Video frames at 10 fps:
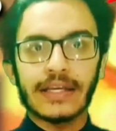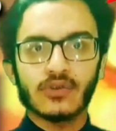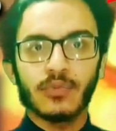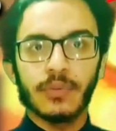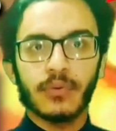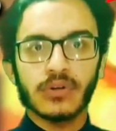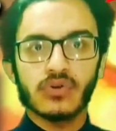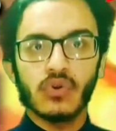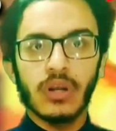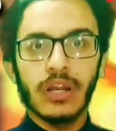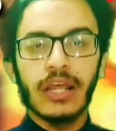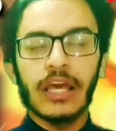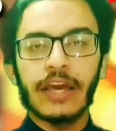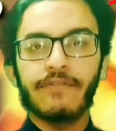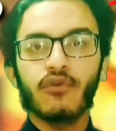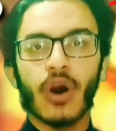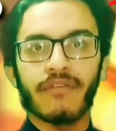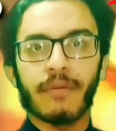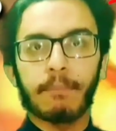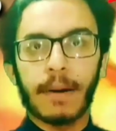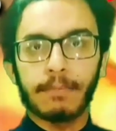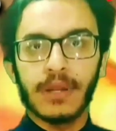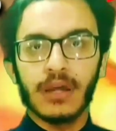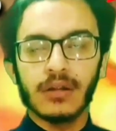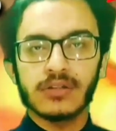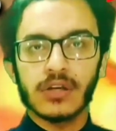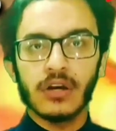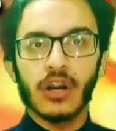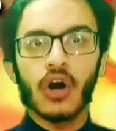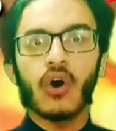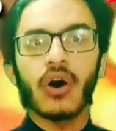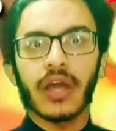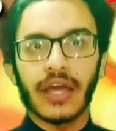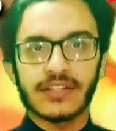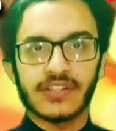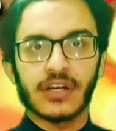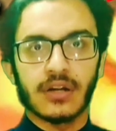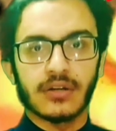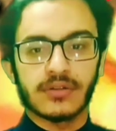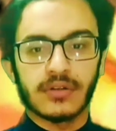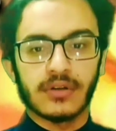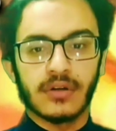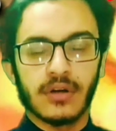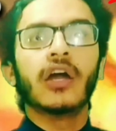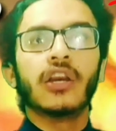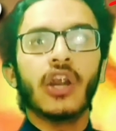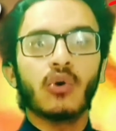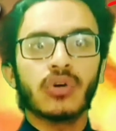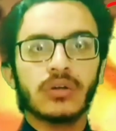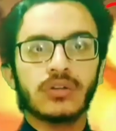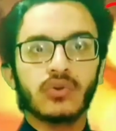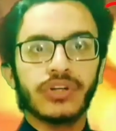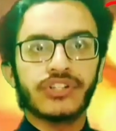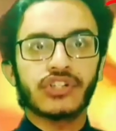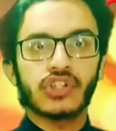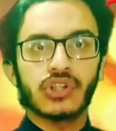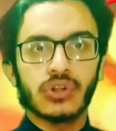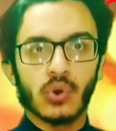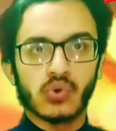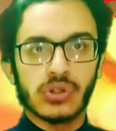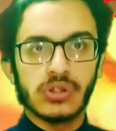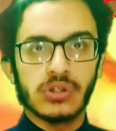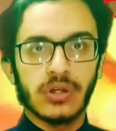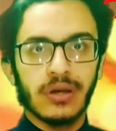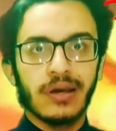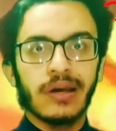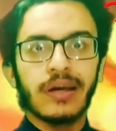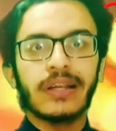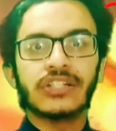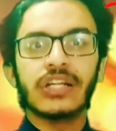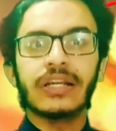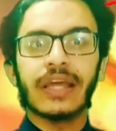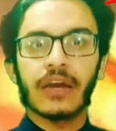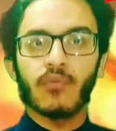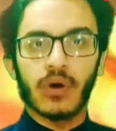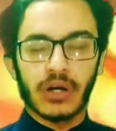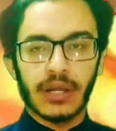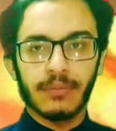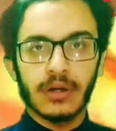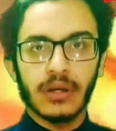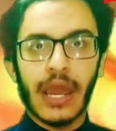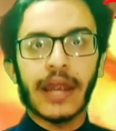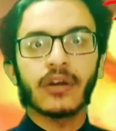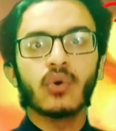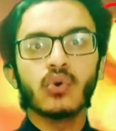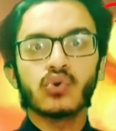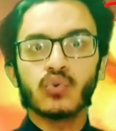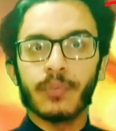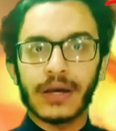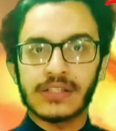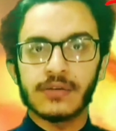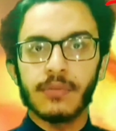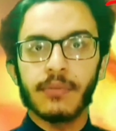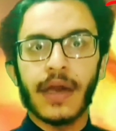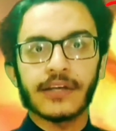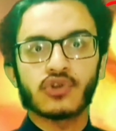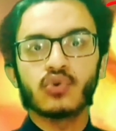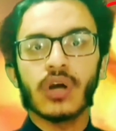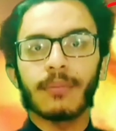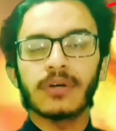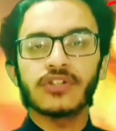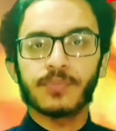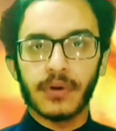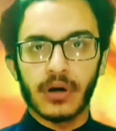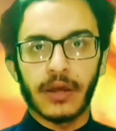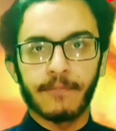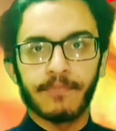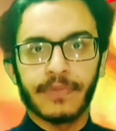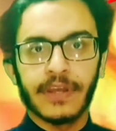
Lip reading: esomeprazole if you have a peptic ulcer or a gastric ulcer. Now turn to its dosage. Initially take 1 tablet and goes to maximum as 2 tablets per day.